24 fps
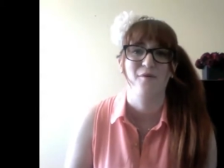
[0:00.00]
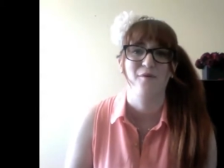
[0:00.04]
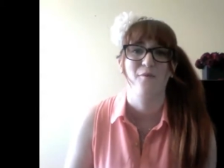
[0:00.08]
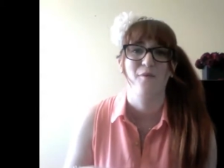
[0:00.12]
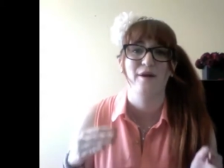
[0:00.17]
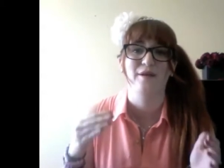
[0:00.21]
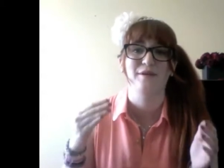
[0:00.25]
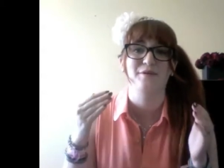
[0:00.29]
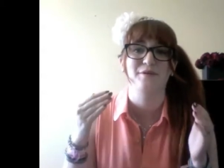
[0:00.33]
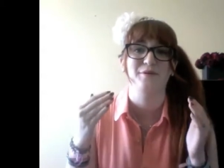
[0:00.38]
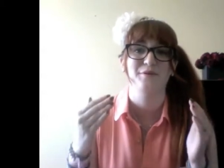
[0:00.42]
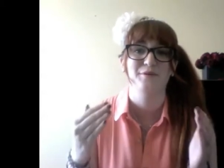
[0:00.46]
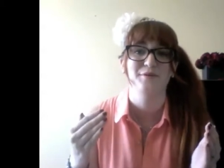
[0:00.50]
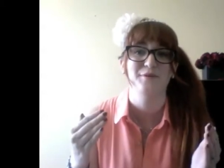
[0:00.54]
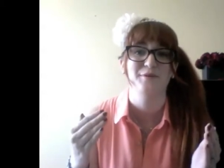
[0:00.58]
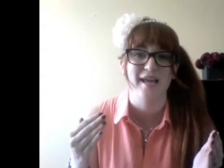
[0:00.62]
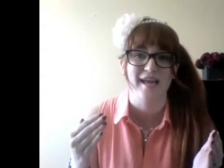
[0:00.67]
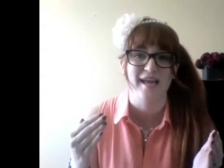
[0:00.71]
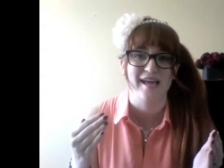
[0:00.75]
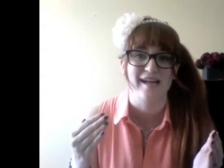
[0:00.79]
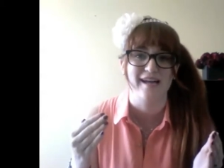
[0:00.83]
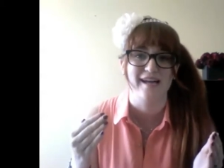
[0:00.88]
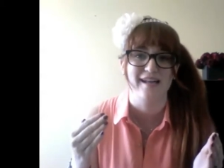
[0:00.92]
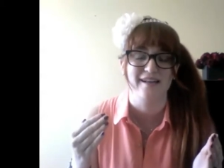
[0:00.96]
what you
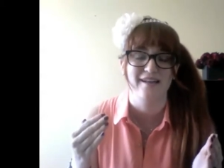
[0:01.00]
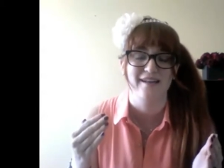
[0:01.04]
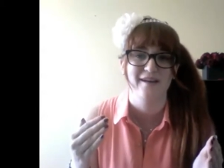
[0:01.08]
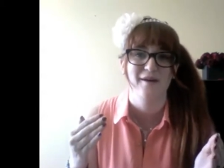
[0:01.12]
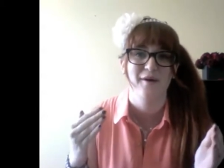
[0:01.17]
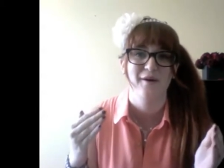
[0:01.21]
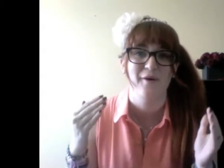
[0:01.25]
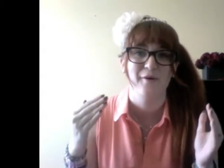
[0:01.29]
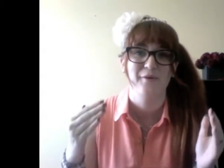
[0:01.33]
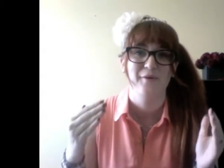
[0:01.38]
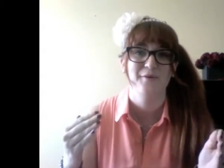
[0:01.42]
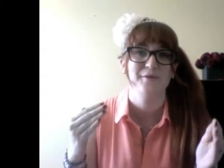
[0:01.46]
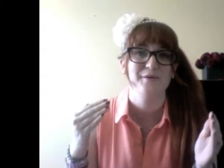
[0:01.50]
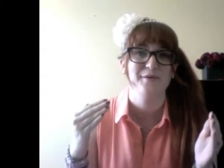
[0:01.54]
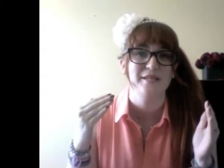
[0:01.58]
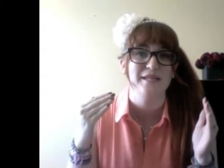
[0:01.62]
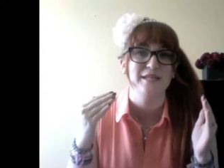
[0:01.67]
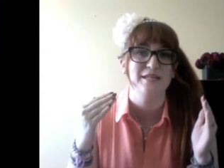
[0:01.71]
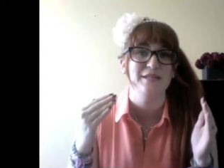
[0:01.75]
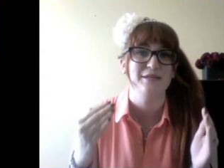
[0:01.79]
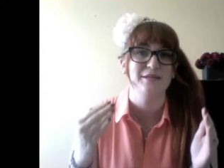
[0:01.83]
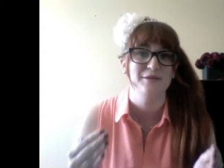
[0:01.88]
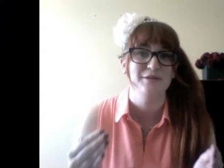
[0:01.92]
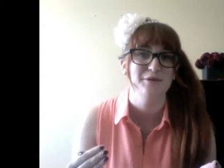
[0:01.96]
can.
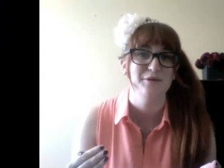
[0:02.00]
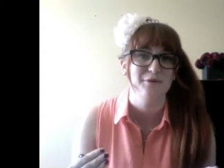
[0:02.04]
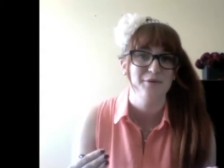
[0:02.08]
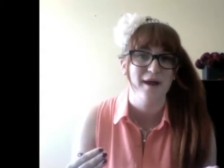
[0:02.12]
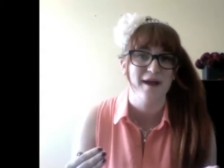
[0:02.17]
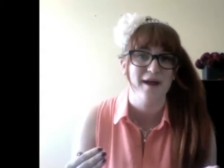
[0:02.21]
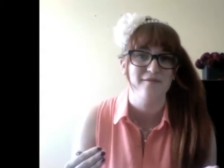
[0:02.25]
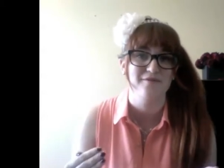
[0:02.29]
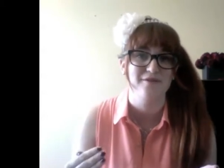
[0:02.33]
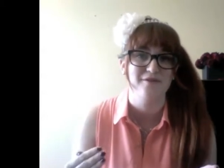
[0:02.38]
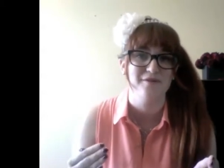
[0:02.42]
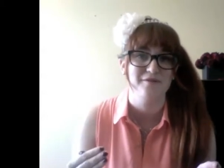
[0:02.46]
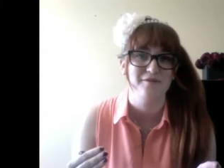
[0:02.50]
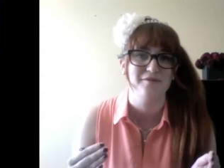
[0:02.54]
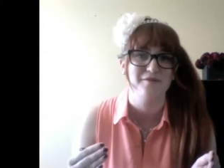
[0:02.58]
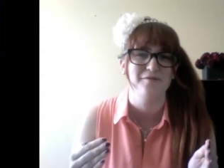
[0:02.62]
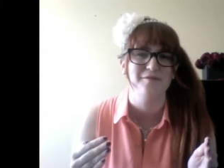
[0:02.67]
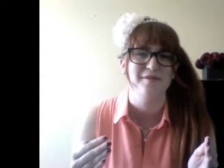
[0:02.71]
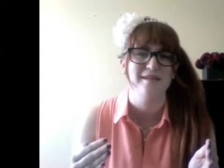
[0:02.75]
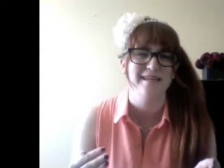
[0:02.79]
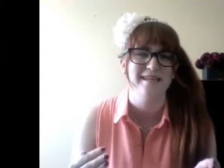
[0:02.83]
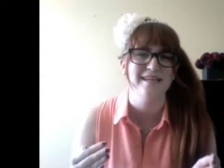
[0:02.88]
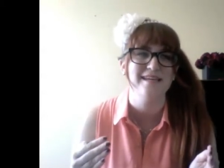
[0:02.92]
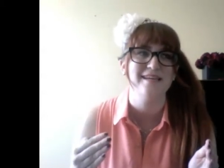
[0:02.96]
Only you have your
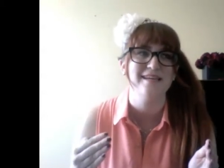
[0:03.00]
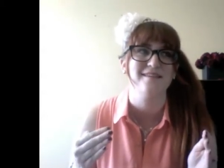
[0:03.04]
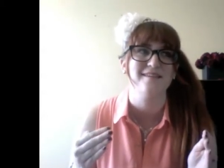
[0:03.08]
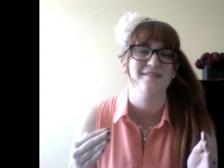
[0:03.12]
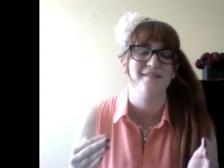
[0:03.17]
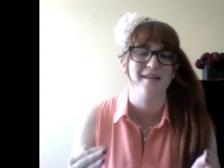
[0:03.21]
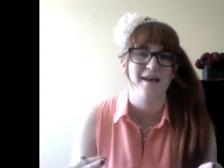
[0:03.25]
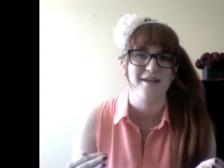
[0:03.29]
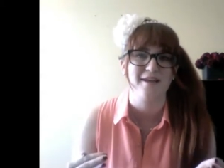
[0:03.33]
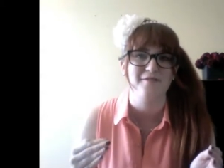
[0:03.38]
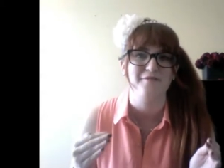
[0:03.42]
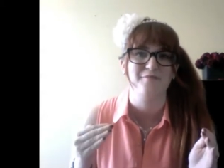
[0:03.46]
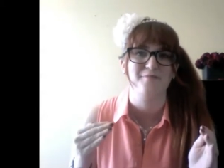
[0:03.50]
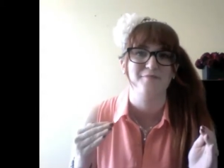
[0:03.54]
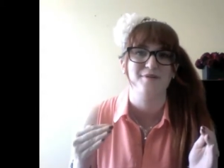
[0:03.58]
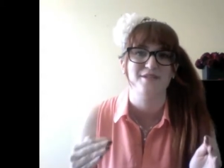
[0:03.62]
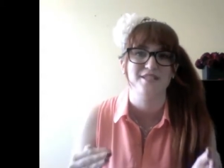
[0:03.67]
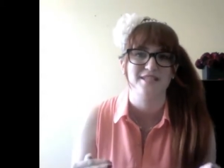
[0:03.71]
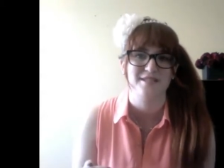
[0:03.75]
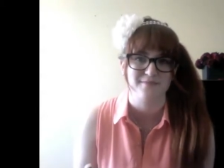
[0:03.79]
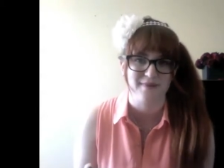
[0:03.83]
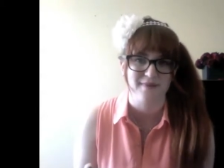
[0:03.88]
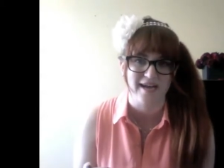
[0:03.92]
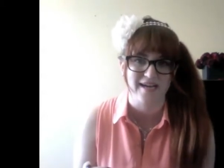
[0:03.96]
unique life
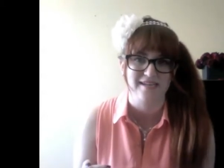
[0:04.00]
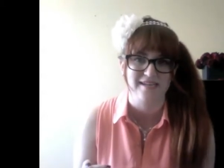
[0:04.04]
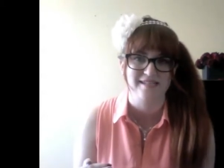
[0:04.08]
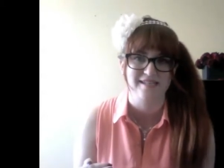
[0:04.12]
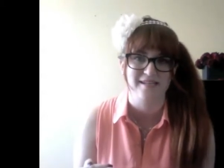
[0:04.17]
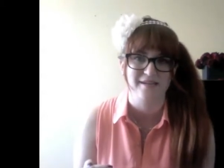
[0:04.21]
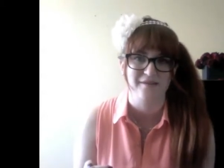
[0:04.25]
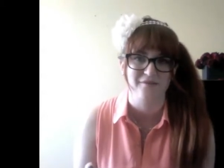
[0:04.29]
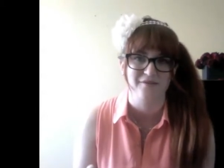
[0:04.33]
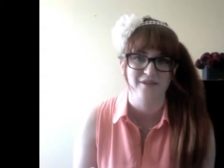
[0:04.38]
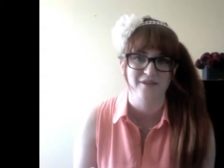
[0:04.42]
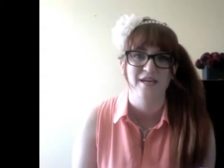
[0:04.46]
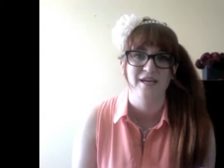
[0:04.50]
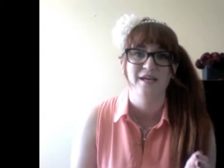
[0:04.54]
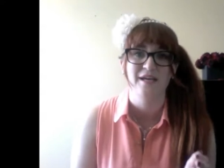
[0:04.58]
perspective.